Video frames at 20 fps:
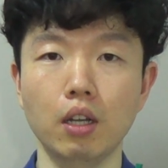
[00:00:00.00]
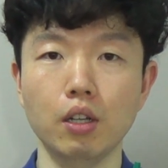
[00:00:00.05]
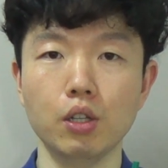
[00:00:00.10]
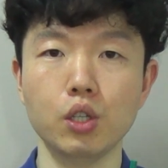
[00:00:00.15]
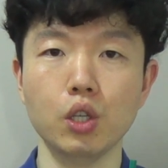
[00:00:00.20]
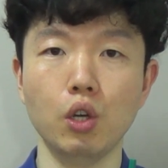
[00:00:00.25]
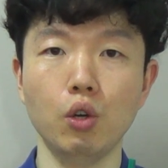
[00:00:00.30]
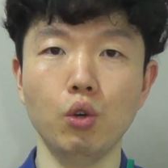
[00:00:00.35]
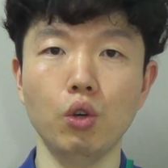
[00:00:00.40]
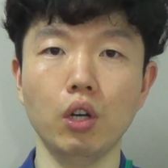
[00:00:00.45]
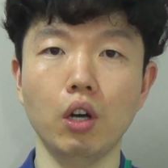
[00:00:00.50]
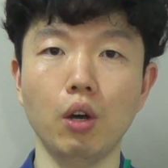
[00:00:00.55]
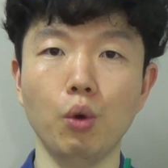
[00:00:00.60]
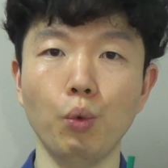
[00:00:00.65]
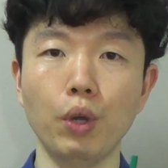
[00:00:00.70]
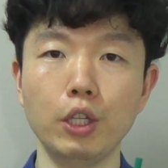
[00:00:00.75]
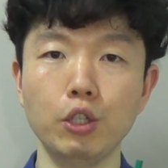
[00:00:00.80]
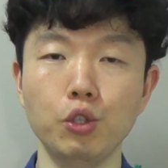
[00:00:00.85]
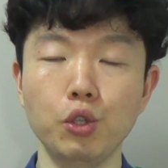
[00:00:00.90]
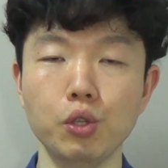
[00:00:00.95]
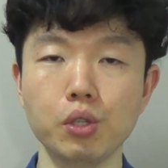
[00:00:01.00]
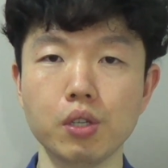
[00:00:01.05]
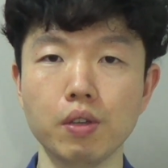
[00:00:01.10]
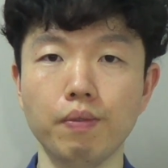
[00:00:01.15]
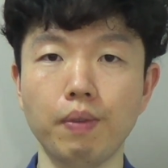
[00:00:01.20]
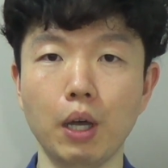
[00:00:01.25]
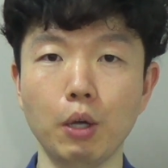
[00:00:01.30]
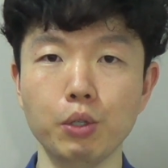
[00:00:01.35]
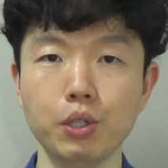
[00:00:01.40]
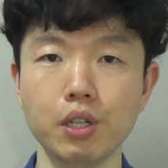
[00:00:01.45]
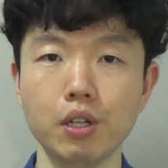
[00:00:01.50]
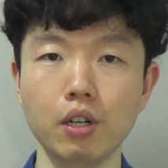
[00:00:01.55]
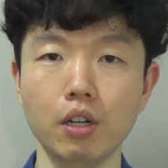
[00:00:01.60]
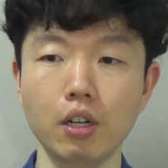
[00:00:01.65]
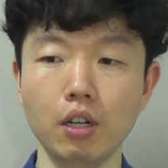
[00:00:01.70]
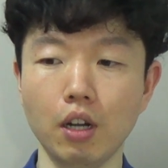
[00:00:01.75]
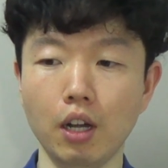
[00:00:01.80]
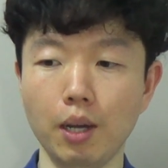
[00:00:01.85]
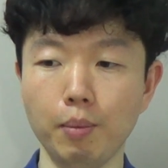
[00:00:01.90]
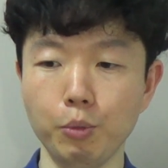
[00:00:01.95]
So when you use a
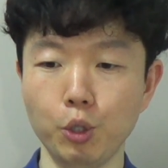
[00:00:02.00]
voucher,